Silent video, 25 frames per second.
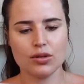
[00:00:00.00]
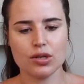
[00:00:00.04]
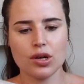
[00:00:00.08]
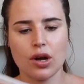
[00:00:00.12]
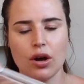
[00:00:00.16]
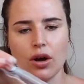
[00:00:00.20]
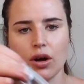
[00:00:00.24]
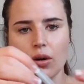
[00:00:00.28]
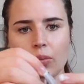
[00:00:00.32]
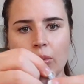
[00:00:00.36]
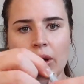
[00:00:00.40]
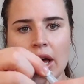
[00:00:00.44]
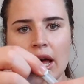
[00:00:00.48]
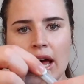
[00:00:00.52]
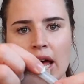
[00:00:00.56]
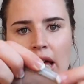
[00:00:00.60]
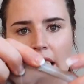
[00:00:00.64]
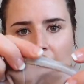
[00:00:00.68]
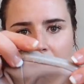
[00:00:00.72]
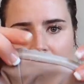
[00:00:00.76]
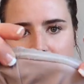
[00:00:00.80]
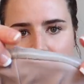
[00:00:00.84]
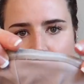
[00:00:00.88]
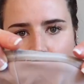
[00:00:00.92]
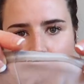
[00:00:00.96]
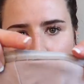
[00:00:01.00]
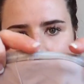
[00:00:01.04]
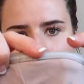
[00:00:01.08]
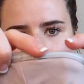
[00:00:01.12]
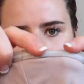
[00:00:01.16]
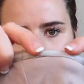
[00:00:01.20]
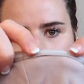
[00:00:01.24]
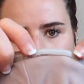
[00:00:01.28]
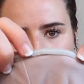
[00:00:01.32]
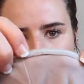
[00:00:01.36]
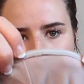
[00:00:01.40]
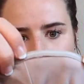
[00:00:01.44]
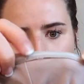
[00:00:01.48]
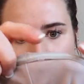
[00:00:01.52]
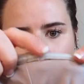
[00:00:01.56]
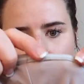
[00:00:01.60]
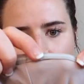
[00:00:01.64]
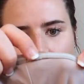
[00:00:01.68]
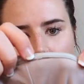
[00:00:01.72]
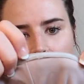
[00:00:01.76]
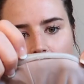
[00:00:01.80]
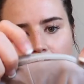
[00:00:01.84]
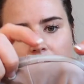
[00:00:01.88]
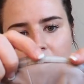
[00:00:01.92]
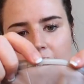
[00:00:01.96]
top. It's got the rubber
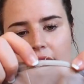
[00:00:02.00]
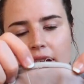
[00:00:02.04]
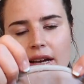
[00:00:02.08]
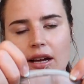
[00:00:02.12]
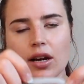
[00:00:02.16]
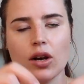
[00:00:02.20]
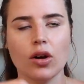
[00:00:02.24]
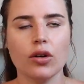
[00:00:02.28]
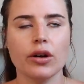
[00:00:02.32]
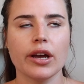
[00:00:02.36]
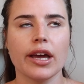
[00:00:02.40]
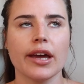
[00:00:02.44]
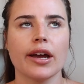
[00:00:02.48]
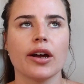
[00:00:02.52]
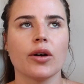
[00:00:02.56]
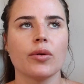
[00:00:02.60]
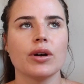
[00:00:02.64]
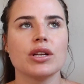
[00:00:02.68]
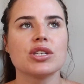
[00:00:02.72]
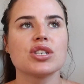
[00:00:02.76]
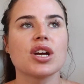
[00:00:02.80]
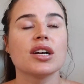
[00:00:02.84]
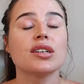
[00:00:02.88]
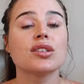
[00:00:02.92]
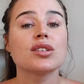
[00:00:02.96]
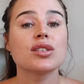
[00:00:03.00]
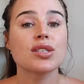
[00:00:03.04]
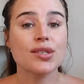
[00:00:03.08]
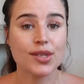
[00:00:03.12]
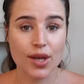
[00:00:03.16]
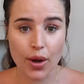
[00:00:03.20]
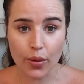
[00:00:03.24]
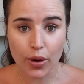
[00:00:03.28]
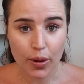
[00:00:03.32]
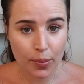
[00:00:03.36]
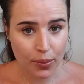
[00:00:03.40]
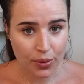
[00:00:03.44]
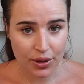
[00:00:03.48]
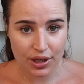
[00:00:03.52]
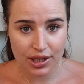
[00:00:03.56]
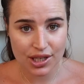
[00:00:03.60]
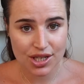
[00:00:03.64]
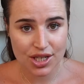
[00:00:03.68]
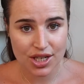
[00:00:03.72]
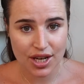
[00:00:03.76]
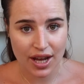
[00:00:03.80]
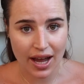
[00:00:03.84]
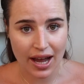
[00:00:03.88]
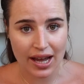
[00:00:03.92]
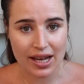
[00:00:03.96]
lining along here, which I so
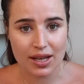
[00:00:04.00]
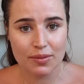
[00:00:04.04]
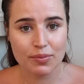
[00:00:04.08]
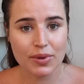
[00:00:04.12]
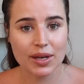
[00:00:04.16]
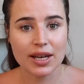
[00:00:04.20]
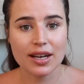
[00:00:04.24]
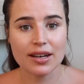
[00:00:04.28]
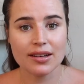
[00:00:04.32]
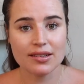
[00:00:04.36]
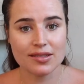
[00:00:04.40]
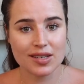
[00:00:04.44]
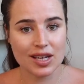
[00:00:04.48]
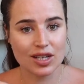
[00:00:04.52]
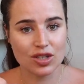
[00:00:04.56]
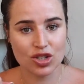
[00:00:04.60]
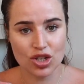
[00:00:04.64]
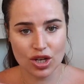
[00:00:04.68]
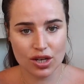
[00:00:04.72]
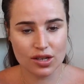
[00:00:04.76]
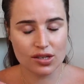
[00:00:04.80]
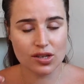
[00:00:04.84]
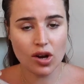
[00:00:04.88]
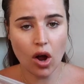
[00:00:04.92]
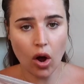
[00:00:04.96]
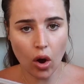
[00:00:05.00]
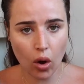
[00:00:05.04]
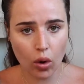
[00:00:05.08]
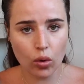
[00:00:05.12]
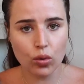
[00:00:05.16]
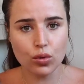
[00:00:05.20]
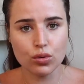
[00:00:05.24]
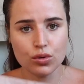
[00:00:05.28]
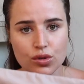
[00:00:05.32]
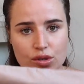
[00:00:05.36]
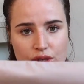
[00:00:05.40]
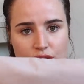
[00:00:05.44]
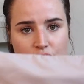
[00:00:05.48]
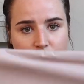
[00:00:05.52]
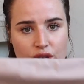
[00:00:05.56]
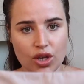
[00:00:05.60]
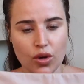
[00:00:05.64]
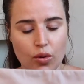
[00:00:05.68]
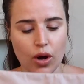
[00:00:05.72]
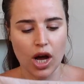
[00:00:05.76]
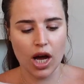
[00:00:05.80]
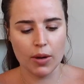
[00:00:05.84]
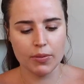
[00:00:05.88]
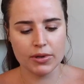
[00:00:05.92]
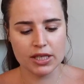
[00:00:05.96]
appreciate because it just holds
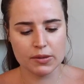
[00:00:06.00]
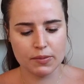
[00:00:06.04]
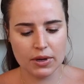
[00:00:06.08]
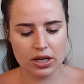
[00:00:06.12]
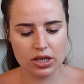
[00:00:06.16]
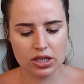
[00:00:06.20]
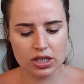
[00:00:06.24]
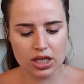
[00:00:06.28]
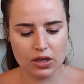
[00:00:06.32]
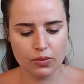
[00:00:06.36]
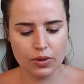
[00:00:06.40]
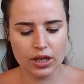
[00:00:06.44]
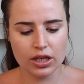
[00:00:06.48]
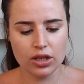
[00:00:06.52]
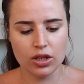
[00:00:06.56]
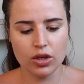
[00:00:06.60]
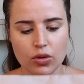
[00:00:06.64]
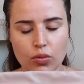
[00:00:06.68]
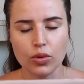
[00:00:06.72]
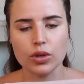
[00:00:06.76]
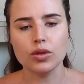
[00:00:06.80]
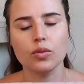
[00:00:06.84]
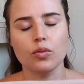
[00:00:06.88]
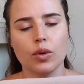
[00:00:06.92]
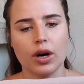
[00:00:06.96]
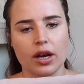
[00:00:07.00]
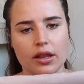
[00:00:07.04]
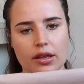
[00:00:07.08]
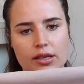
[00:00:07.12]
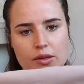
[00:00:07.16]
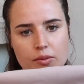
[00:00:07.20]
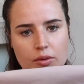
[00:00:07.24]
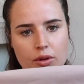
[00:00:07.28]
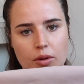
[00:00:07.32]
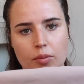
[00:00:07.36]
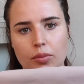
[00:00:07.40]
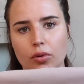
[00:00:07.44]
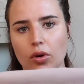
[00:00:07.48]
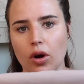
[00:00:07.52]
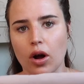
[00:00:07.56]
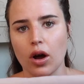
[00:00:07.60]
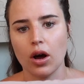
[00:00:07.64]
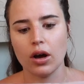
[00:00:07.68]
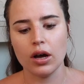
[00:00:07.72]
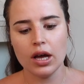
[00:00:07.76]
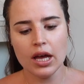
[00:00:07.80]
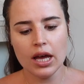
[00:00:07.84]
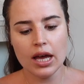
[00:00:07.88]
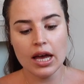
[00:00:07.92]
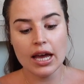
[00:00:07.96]
you up, especially when you wouldn't wear this with a
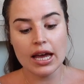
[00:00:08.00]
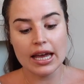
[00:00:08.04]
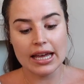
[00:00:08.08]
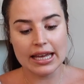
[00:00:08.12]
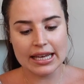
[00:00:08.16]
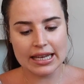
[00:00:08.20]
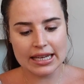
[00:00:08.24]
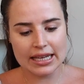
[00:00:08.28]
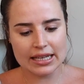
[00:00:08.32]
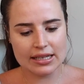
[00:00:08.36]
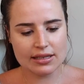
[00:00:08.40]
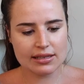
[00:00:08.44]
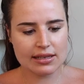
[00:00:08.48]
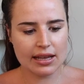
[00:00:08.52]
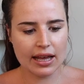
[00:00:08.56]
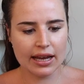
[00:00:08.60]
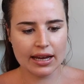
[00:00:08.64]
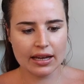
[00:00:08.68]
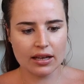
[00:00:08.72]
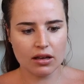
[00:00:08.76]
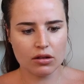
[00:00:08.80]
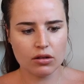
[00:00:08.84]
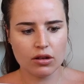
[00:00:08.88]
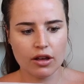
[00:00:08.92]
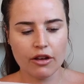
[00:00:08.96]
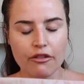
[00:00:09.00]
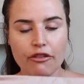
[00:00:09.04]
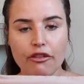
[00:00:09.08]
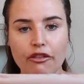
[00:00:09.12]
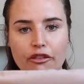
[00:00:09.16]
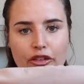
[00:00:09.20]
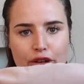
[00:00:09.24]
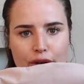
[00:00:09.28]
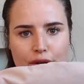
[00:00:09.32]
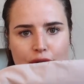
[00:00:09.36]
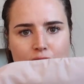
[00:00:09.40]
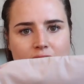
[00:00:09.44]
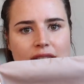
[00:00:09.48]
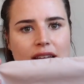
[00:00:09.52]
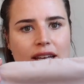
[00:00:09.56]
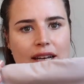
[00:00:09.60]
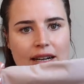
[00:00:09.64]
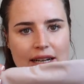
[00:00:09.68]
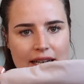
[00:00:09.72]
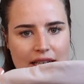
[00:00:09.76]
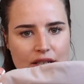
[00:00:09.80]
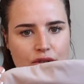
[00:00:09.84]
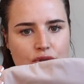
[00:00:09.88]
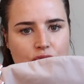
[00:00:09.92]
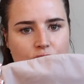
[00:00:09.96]
bra. It is like, it feels like
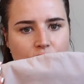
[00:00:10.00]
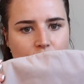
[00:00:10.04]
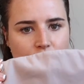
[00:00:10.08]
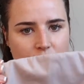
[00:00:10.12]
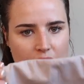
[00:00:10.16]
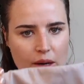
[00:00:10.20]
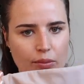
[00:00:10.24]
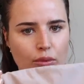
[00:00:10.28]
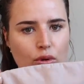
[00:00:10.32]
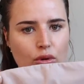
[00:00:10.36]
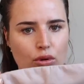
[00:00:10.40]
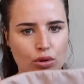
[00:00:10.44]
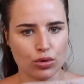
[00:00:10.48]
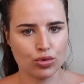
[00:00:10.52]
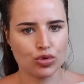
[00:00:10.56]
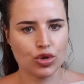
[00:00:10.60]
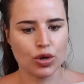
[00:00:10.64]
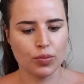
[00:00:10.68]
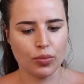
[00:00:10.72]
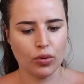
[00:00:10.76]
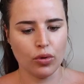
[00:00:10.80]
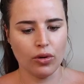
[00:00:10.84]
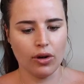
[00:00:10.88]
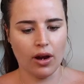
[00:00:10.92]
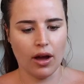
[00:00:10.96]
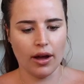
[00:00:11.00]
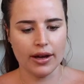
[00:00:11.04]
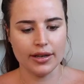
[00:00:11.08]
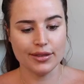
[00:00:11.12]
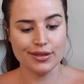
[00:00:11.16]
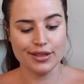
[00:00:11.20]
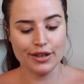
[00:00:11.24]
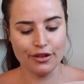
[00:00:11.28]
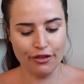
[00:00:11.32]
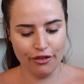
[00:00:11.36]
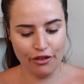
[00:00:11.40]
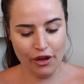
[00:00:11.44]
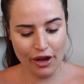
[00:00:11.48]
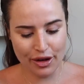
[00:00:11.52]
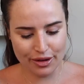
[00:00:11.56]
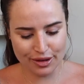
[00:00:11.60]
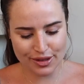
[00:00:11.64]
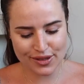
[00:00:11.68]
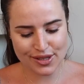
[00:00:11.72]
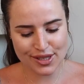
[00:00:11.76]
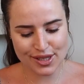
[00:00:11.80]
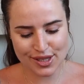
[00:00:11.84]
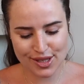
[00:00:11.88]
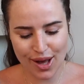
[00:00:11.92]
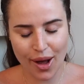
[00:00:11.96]
literally double or triple lined. It
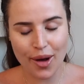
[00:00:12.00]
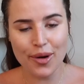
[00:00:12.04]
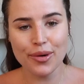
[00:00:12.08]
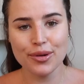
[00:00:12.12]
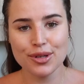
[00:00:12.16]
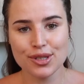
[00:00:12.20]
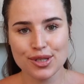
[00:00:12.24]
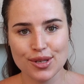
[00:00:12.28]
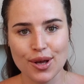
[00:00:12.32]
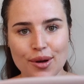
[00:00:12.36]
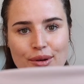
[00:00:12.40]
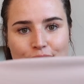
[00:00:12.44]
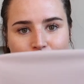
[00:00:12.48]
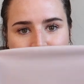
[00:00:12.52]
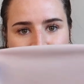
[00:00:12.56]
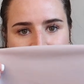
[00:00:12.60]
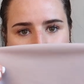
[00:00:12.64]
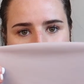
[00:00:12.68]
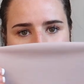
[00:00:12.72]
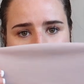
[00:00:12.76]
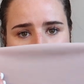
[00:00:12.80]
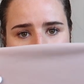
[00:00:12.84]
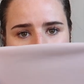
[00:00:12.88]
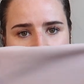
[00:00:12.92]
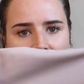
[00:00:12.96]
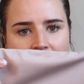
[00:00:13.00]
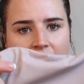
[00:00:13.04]
feels so, so thick.